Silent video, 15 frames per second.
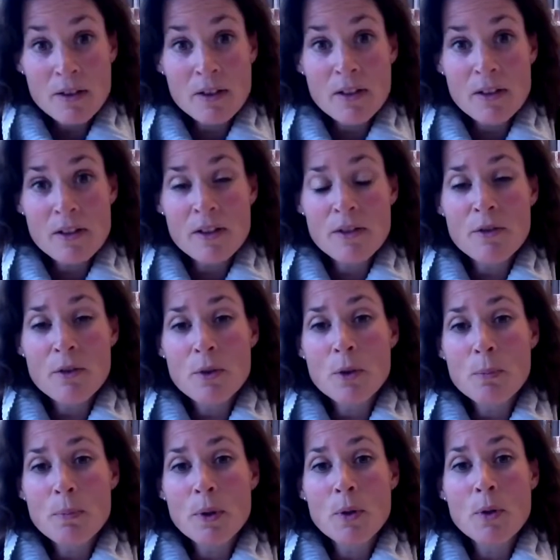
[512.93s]
it is difficult
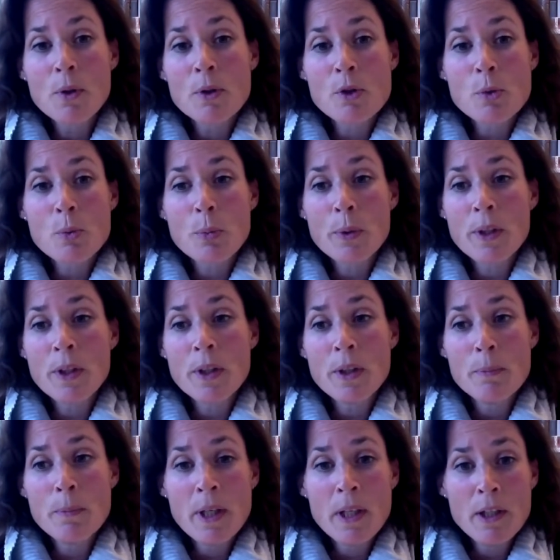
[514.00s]
because we
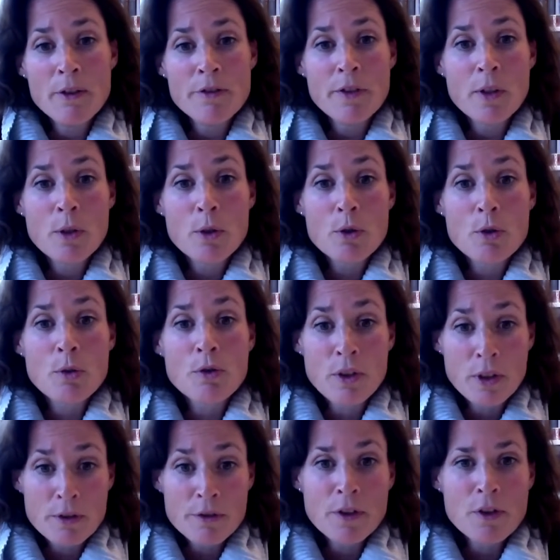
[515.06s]
mainly focus on
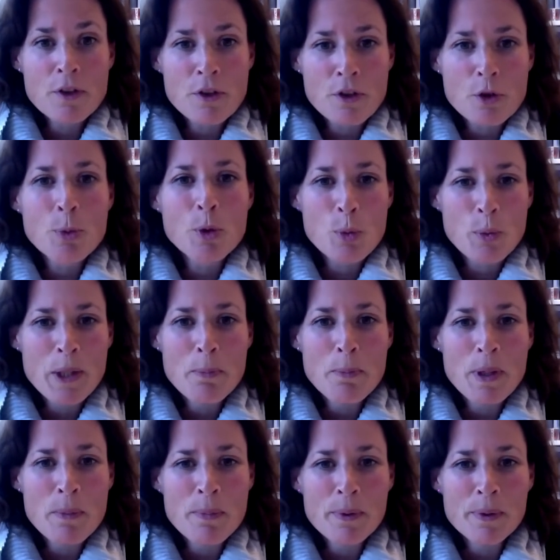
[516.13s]
differences between
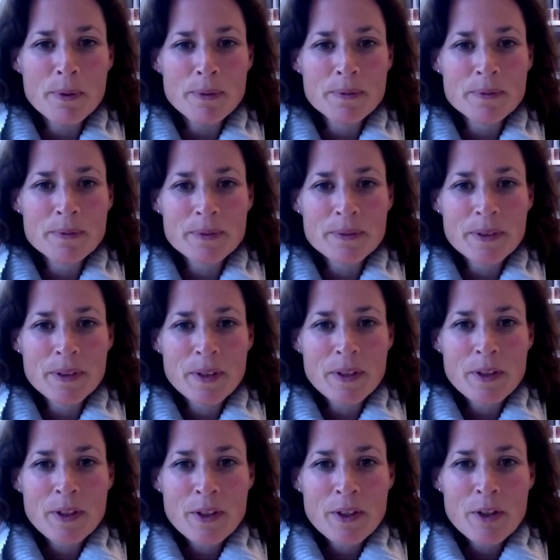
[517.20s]
people.
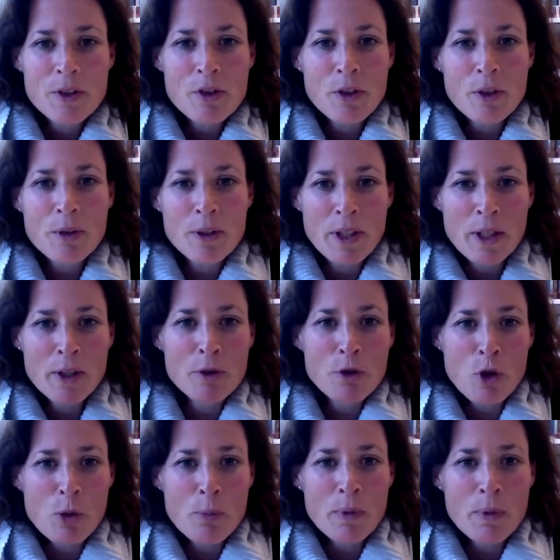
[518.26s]
So the
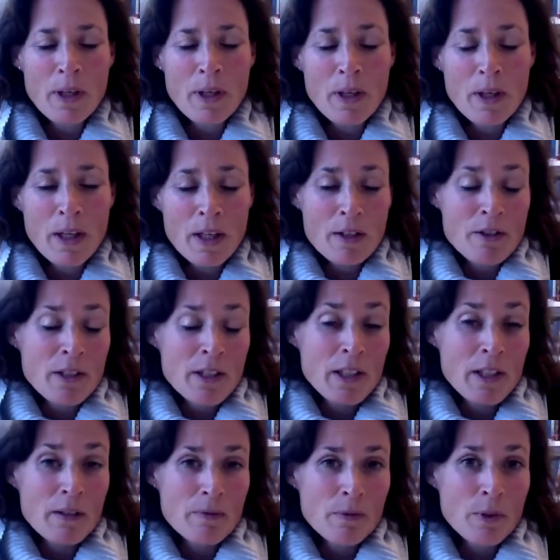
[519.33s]
outcome is
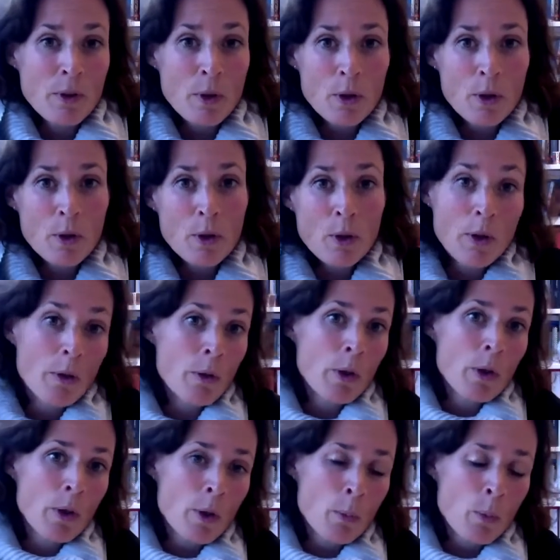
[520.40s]
actually,
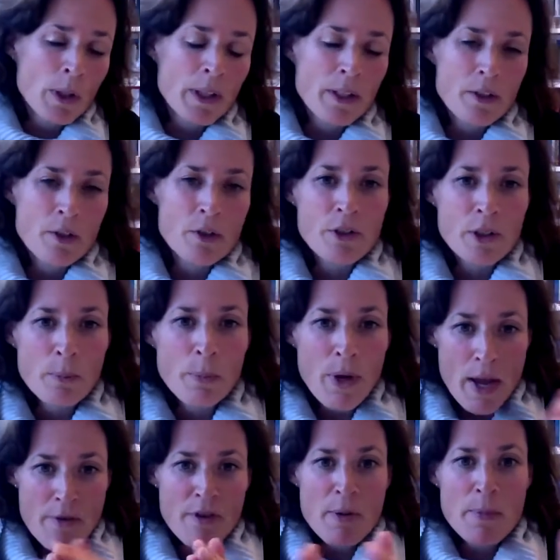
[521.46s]
on one hand, is simple.
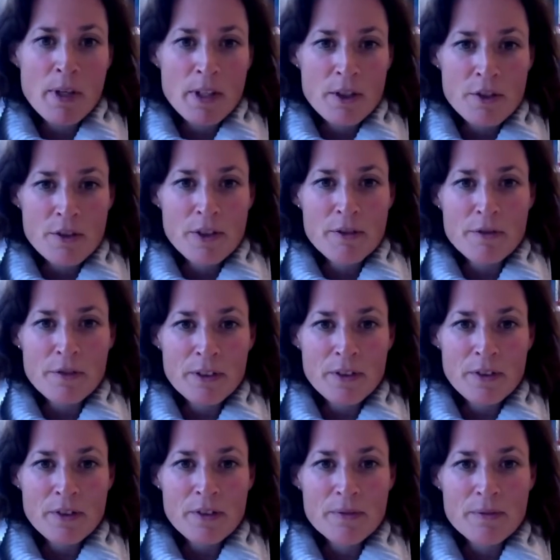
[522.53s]
Everybody is
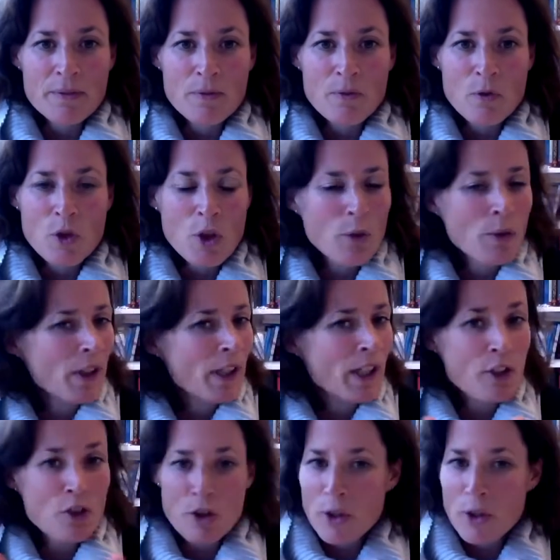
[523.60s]
different, so there
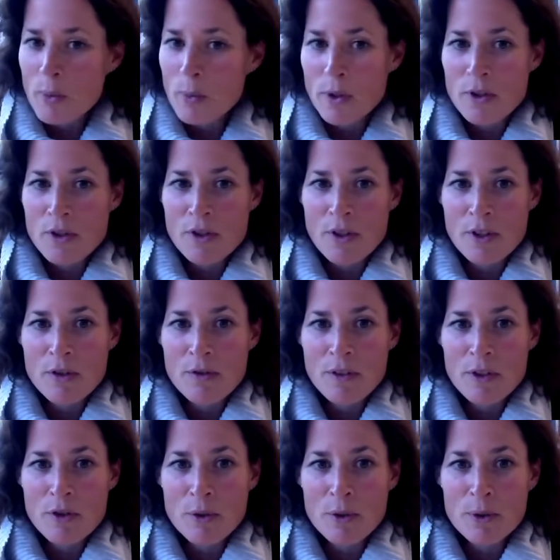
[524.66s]
is no one size
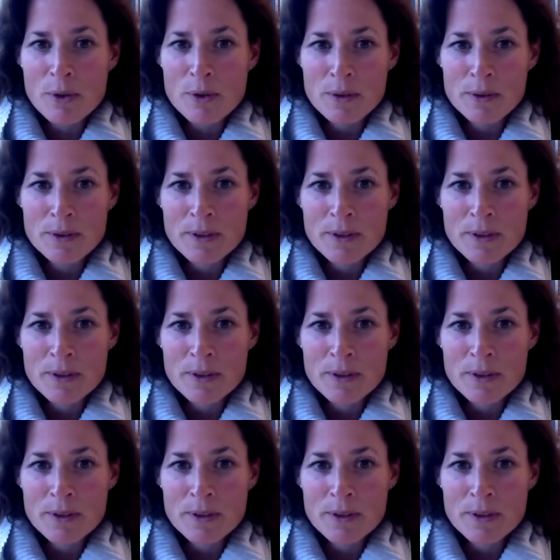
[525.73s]
fits all.